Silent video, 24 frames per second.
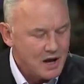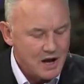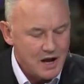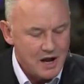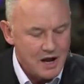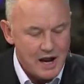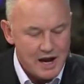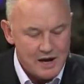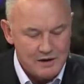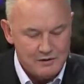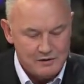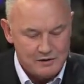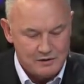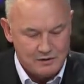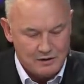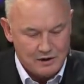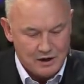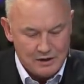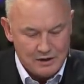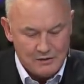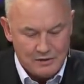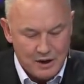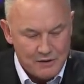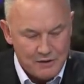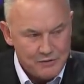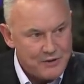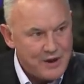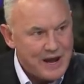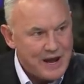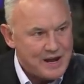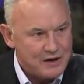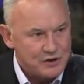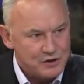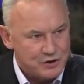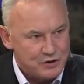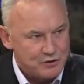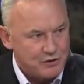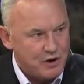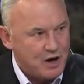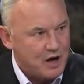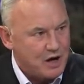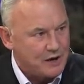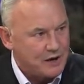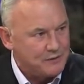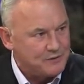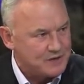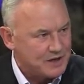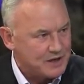Uh, and, and that
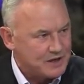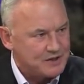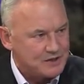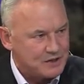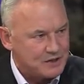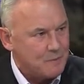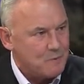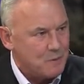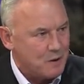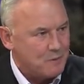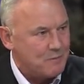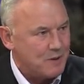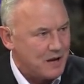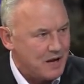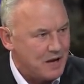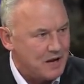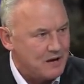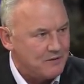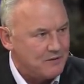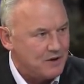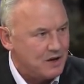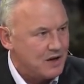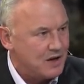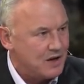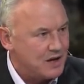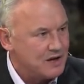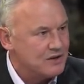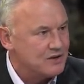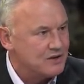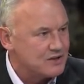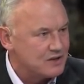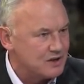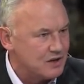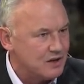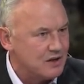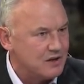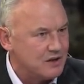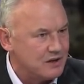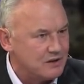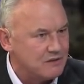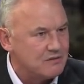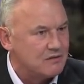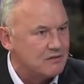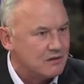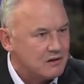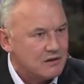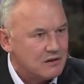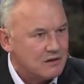drives a similar behavior
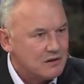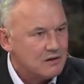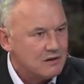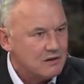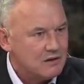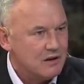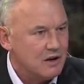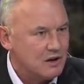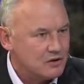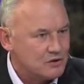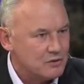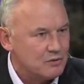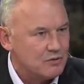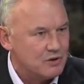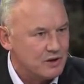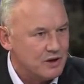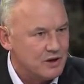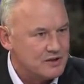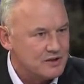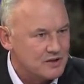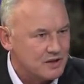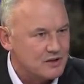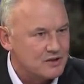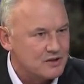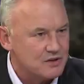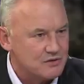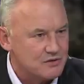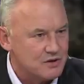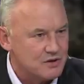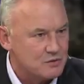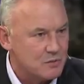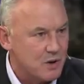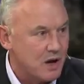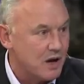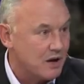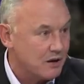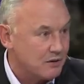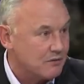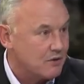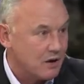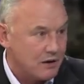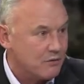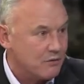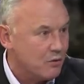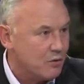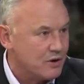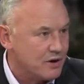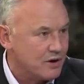inside large organizations as well,
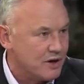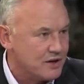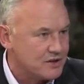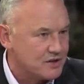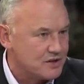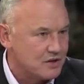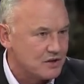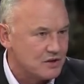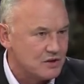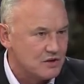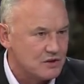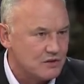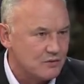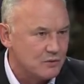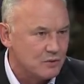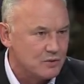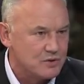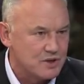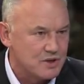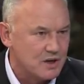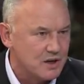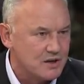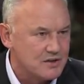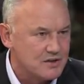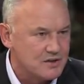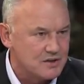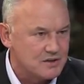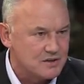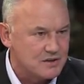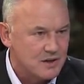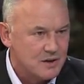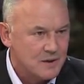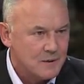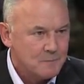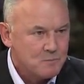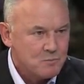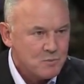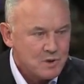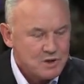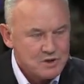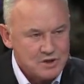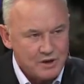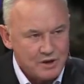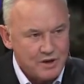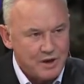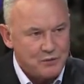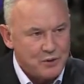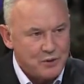organizations of all sizes.
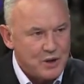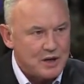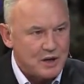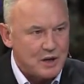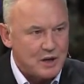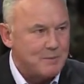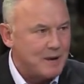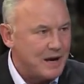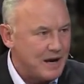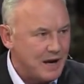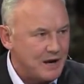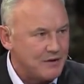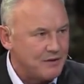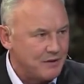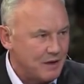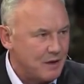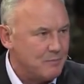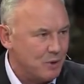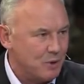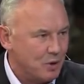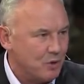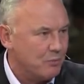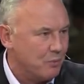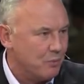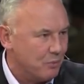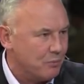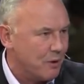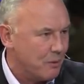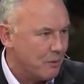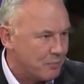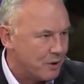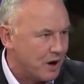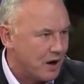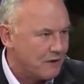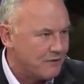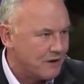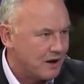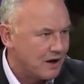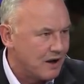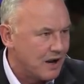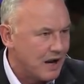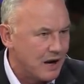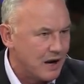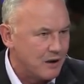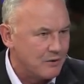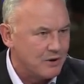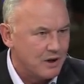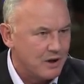So they're thinking about how do they build a private
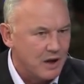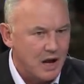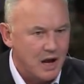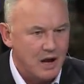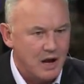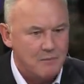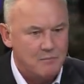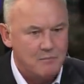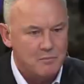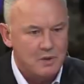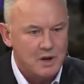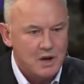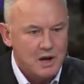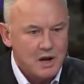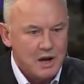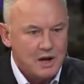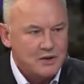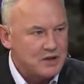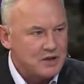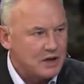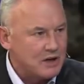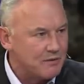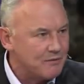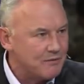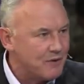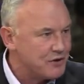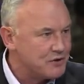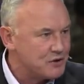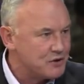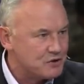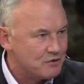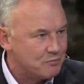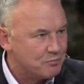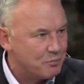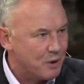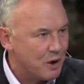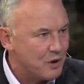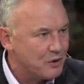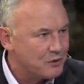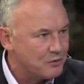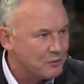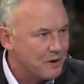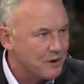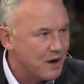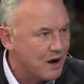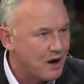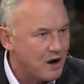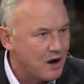cloud, um, take advantage of
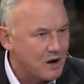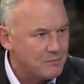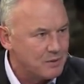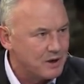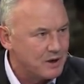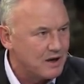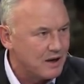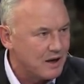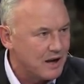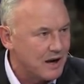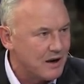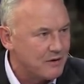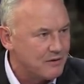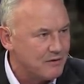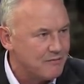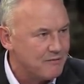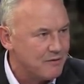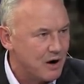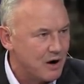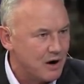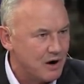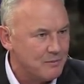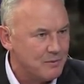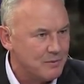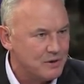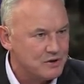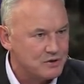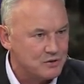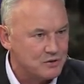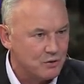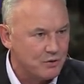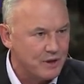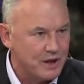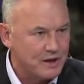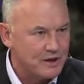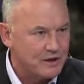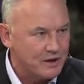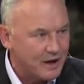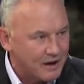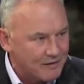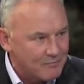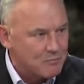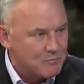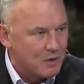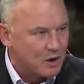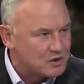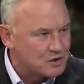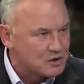both in a hybrid cloud environment, or they can
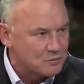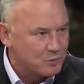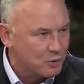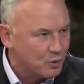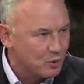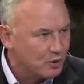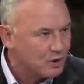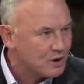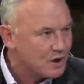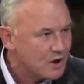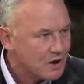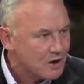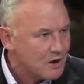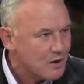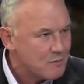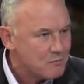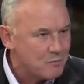have multiple